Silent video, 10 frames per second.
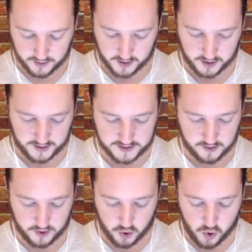Uh, it's a
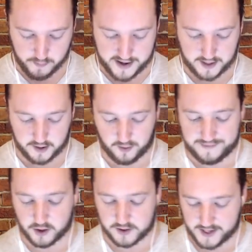new meta
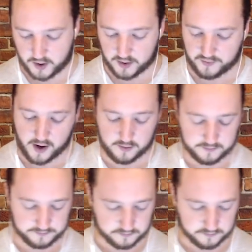graveyard deck going around.